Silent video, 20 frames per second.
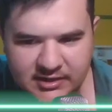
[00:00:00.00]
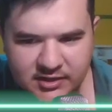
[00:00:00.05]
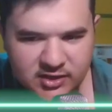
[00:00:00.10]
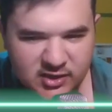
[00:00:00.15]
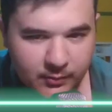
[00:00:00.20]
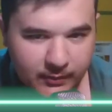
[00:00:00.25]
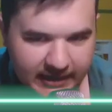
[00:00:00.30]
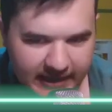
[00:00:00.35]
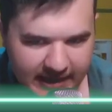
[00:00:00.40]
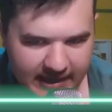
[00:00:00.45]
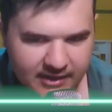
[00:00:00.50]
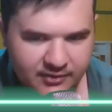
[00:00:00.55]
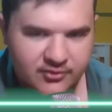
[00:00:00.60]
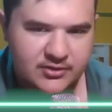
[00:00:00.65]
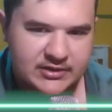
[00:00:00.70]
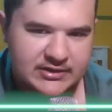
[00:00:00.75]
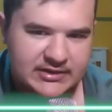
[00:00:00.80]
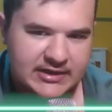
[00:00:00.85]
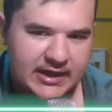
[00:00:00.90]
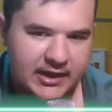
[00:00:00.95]
so we
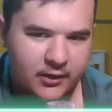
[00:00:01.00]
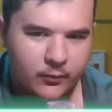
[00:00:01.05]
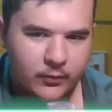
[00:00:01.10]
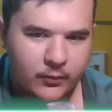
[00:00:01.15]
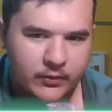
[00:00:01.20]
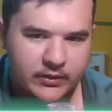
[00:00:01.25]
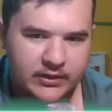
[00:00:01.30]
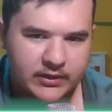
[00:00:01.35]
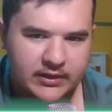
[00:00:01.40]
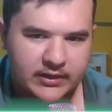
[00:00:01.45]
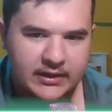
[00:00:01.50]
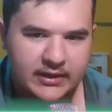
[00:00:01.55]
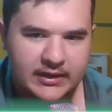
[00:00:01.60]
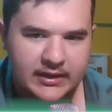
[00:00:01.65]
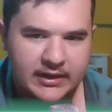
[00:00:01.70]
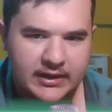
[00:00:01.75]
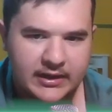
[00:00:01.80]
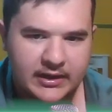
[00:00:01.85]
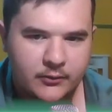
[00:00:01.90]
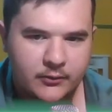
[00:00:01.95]
counterattack with hitting the
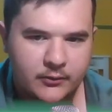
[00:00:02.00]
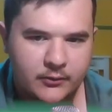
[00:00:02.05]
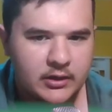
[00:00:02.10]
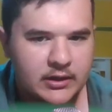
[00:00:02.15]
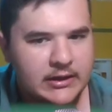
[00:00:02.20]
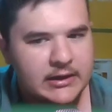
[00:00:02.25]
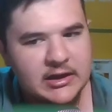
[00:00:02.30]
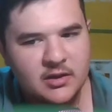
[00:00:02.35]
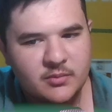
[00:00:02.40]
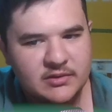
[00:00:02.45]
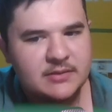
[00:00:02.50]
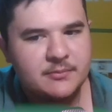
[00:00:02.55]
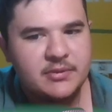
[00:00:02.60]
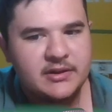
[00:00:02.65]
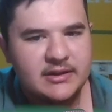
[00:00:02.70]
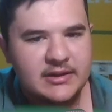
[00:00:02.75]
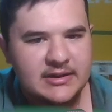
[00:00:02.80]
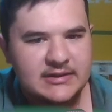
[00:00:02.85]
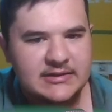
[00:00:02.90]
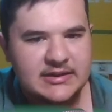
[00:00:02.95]
rook, but simply
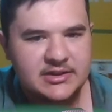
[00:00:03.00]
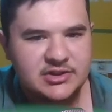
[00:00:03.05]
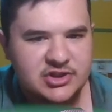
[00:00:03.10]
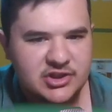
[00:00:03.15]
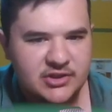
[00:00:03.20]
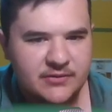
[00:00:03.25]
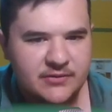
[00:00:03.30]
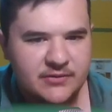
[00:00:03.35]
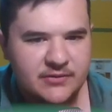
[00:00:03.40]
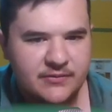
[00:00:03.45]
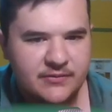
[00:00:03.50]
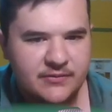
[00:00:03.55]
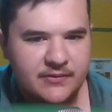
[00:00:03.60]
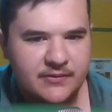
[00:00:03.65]
knight takes g5.